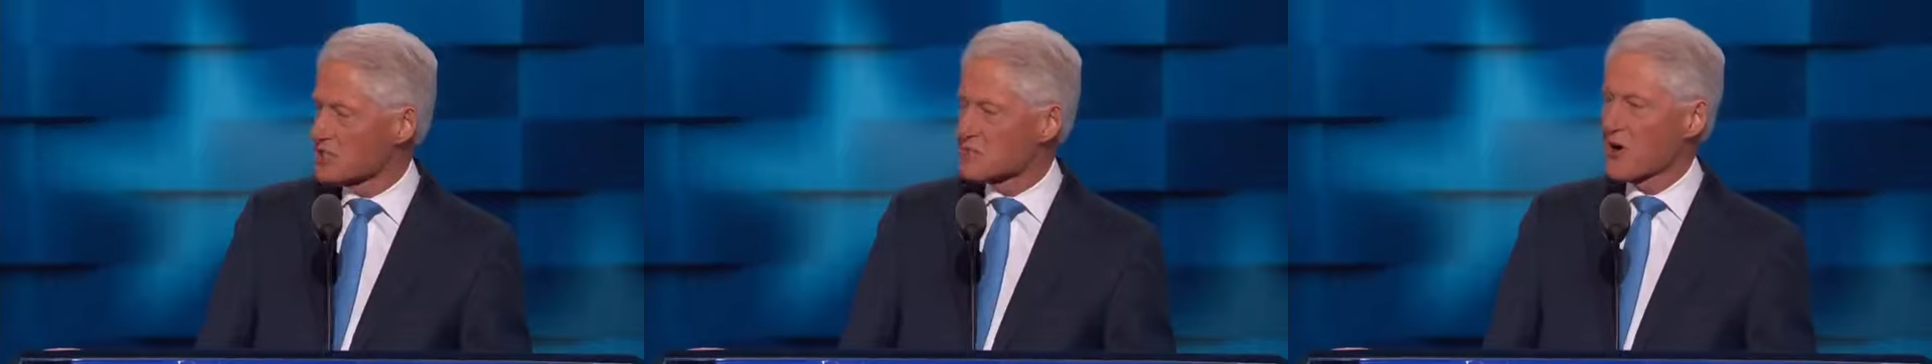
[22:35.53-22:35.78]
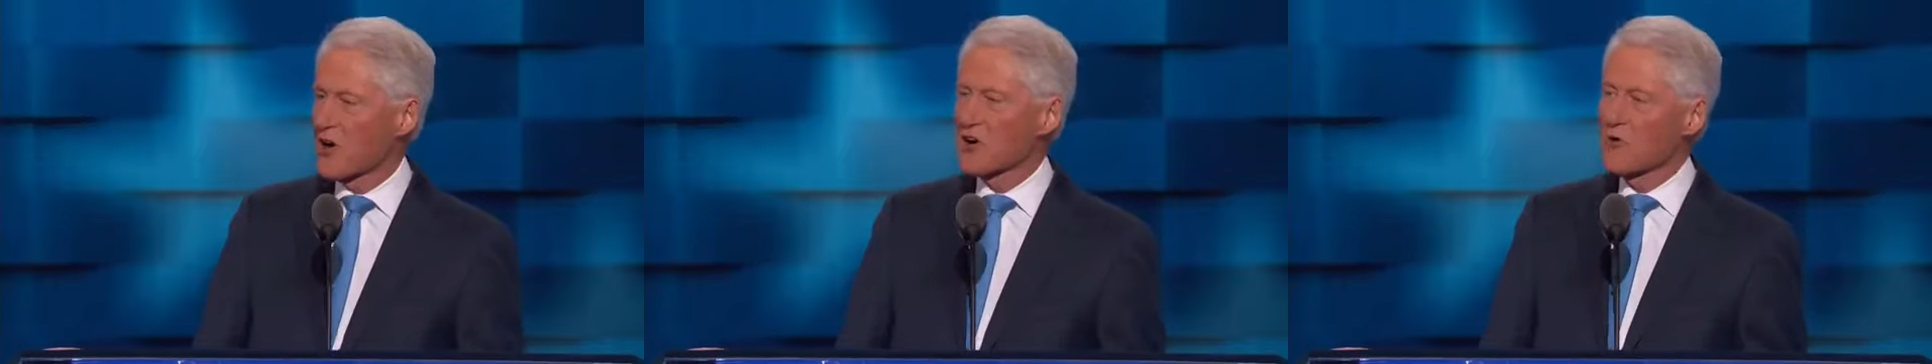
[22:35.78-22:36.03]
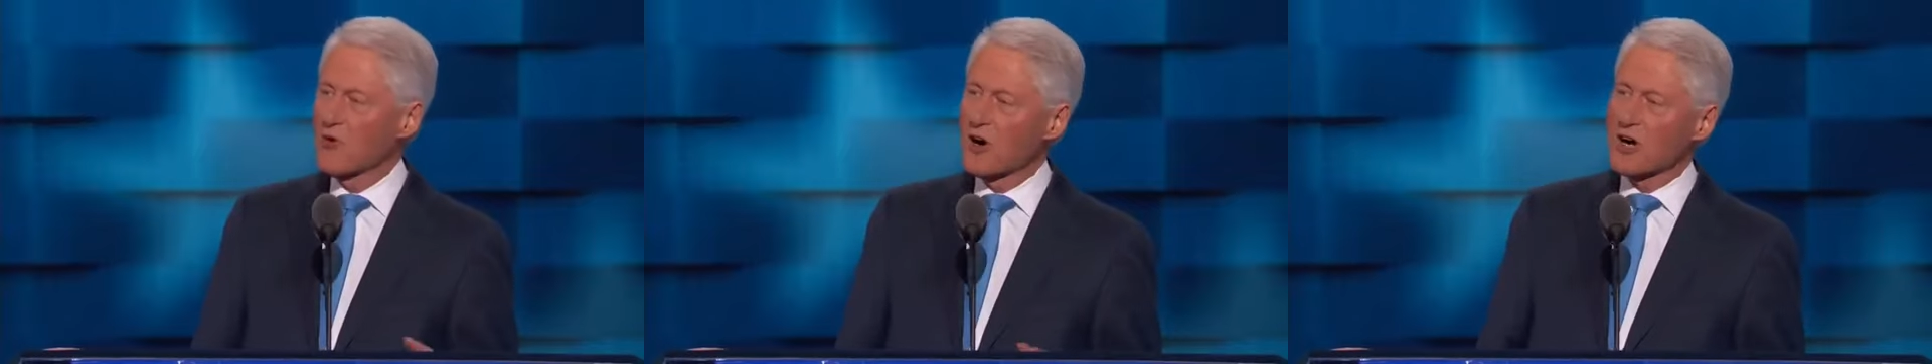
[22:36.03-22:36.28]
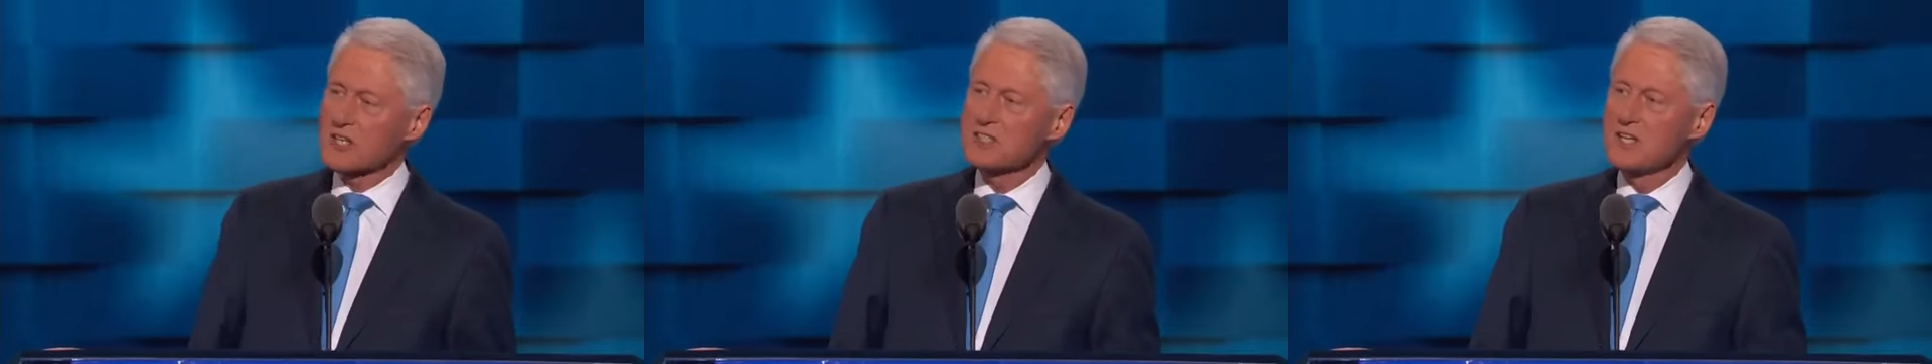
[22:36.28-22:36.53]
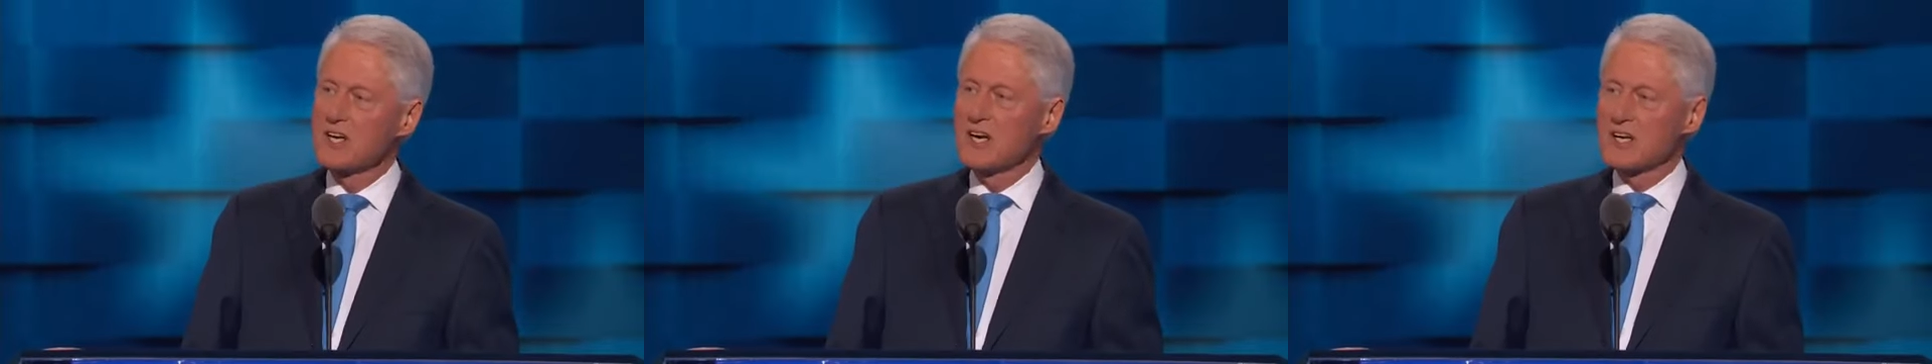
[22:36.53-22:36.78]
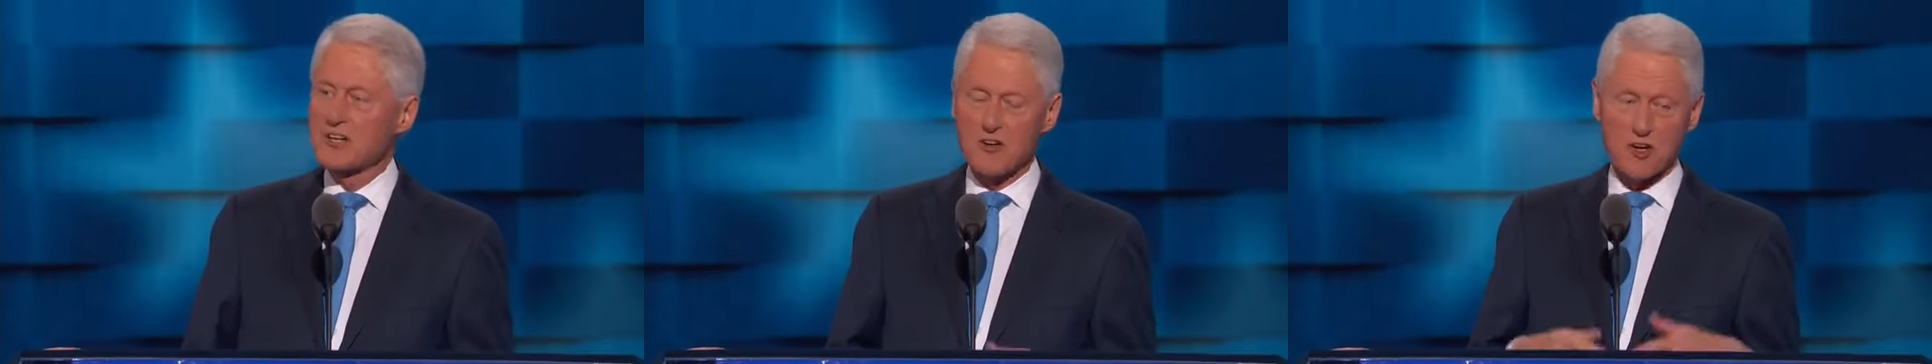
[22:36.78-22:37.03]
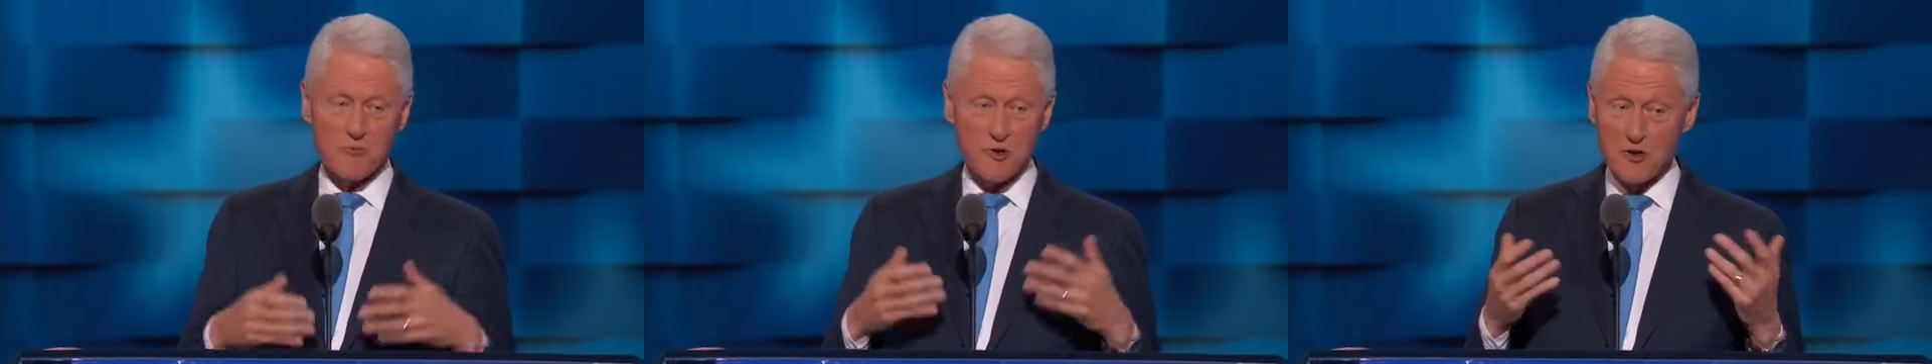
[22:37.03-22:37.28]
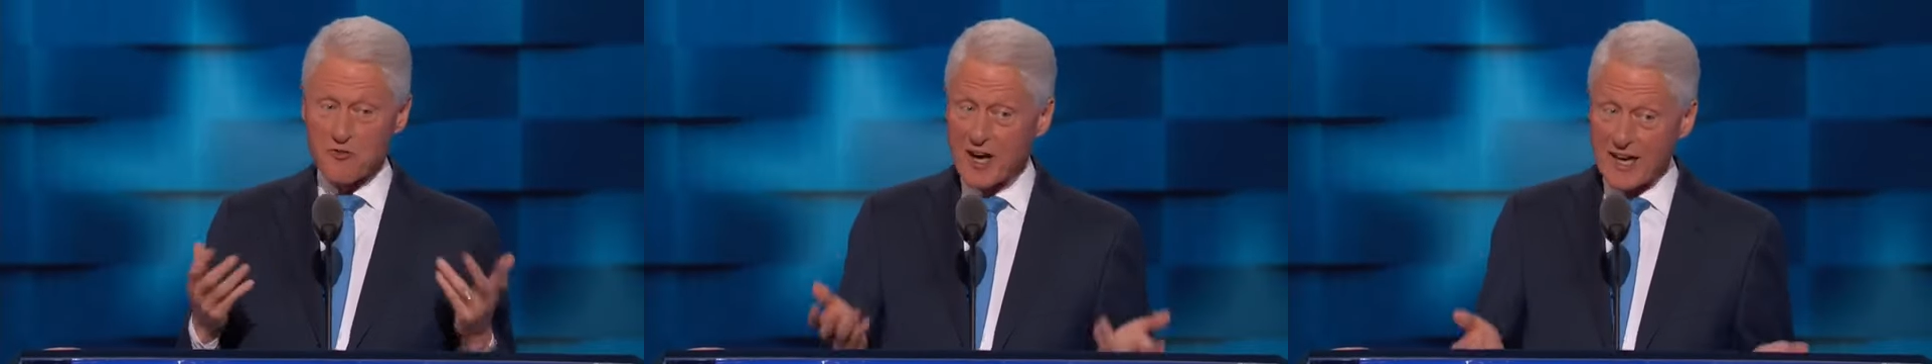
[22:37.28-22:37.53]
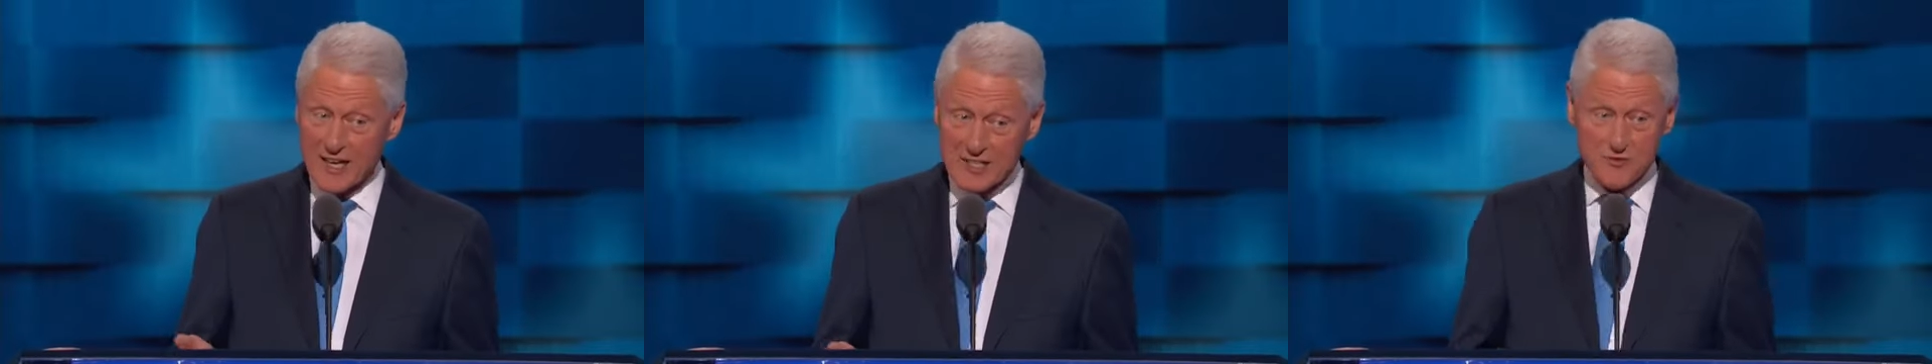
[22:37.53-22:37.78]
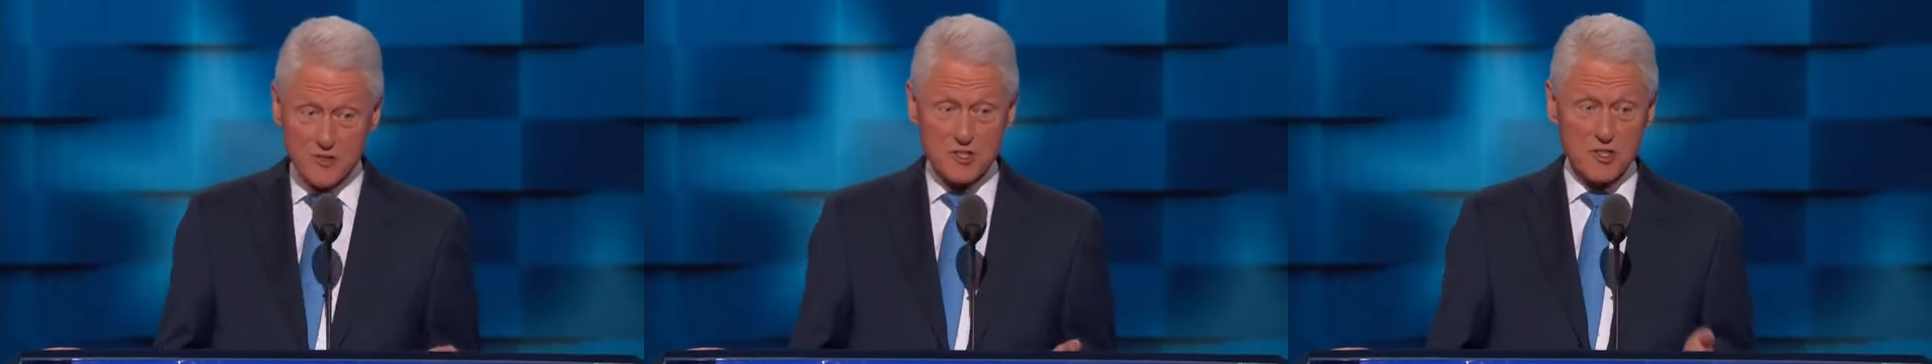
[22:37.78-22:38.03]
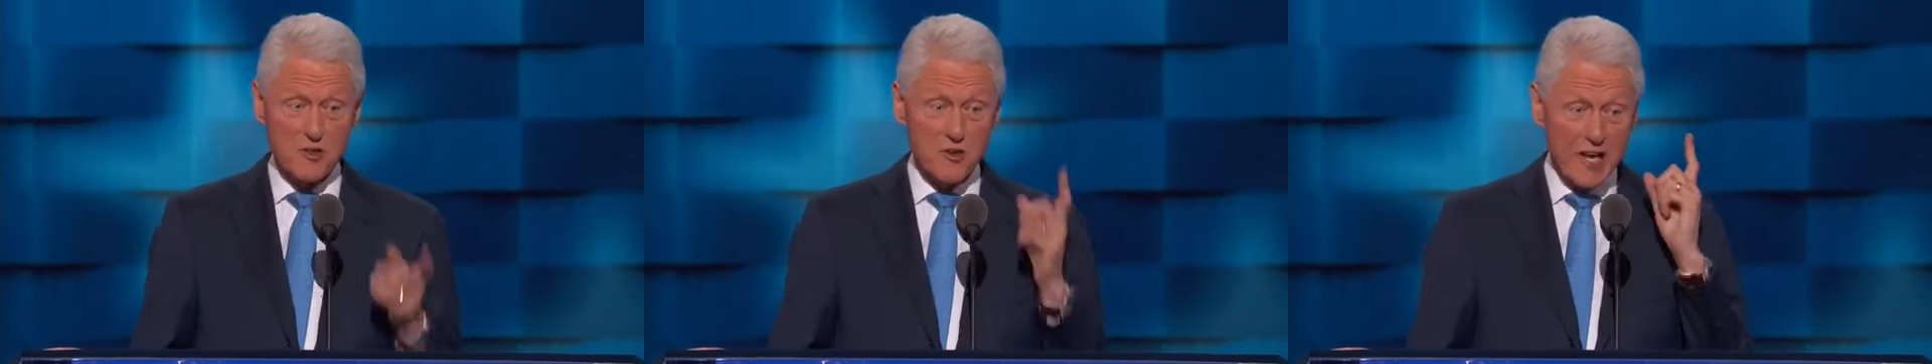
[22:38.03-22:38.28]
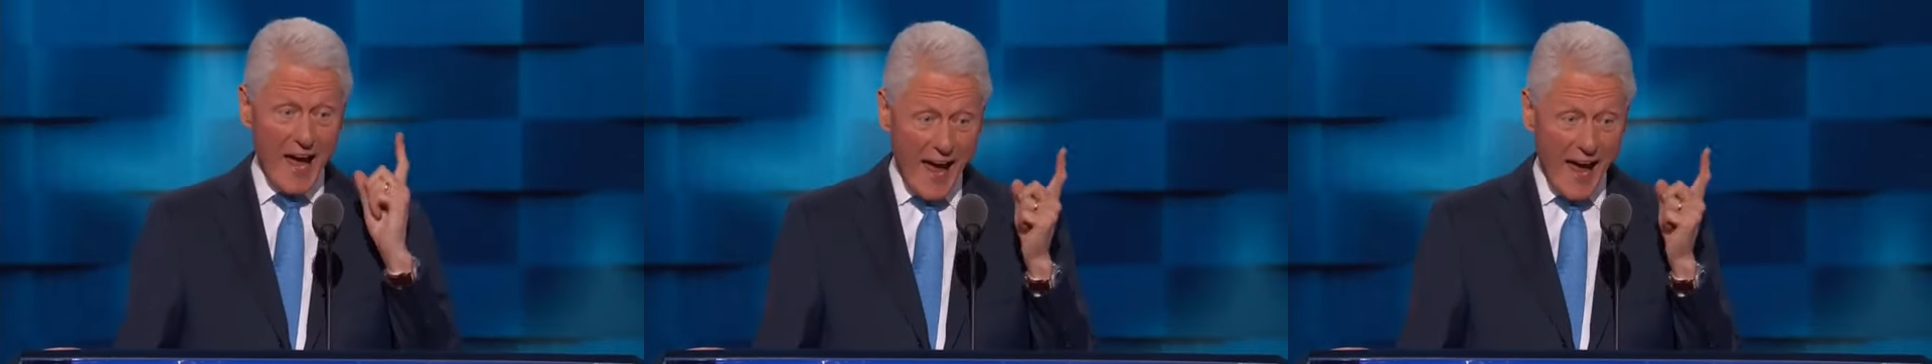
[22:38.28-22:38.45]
this program works to improve readiness for school